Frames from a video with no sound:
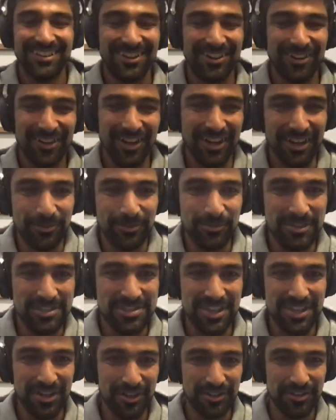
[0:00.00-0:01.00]
Alrighty,
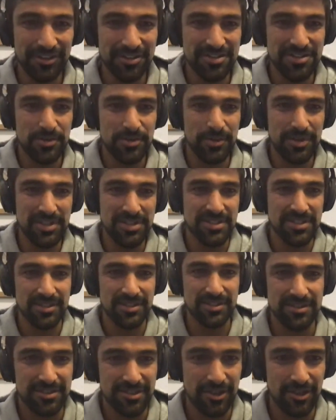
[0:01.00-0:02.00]
let's get on to this quiz.
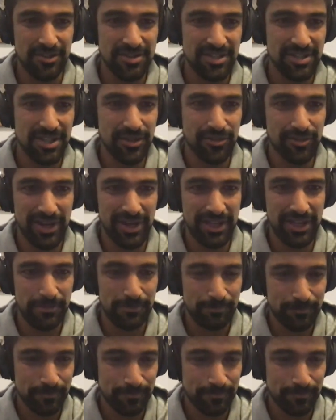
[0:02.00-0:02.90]
Stokesy, you ready?